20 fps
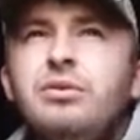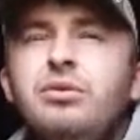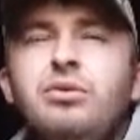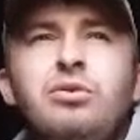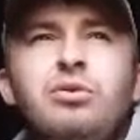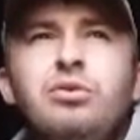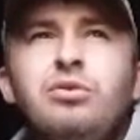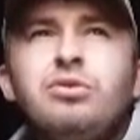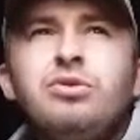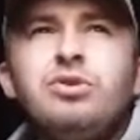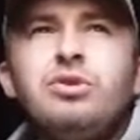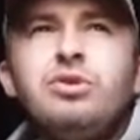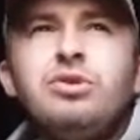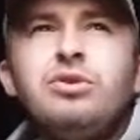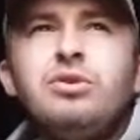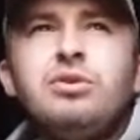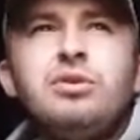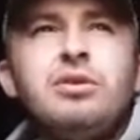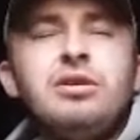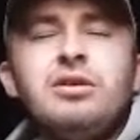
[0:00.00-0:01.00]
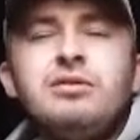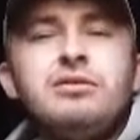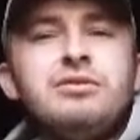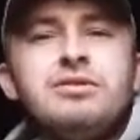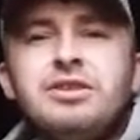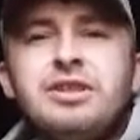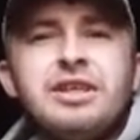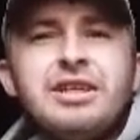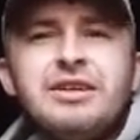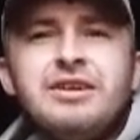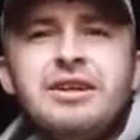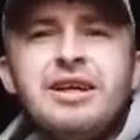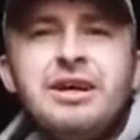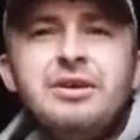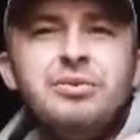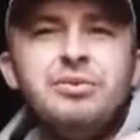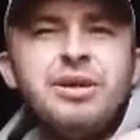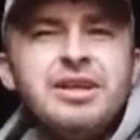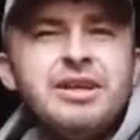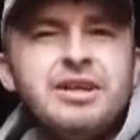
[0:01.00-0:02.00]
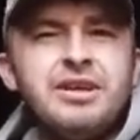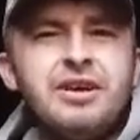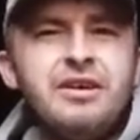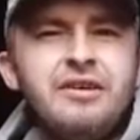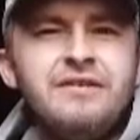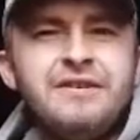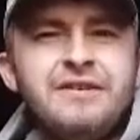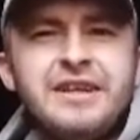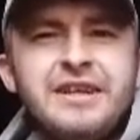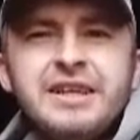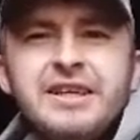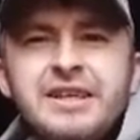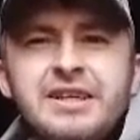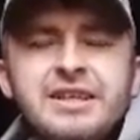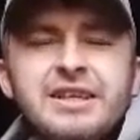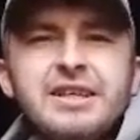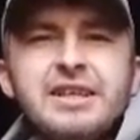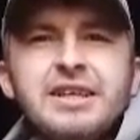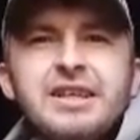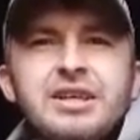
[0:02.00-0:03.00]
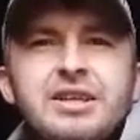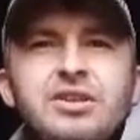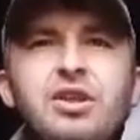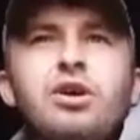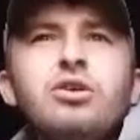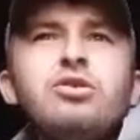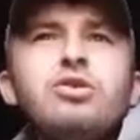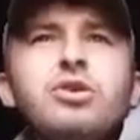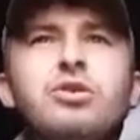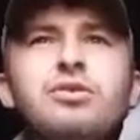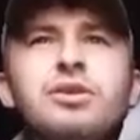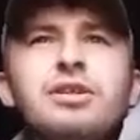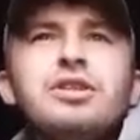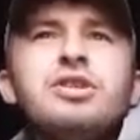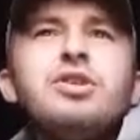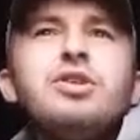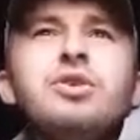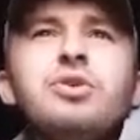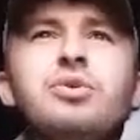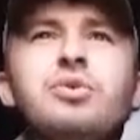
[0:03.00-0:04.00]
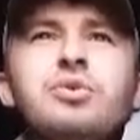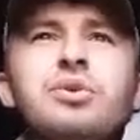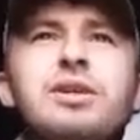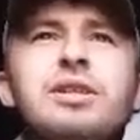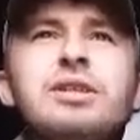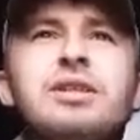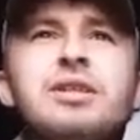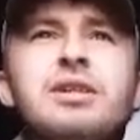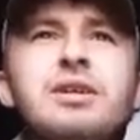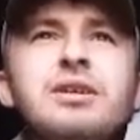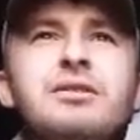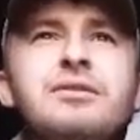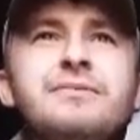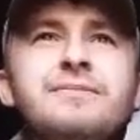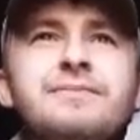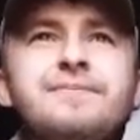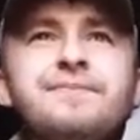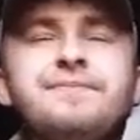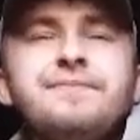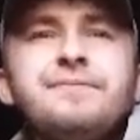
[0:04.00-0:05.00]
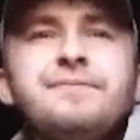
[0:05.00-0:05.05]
Or something like that, a week ago, I think. No, sorry, 2 weeks ago.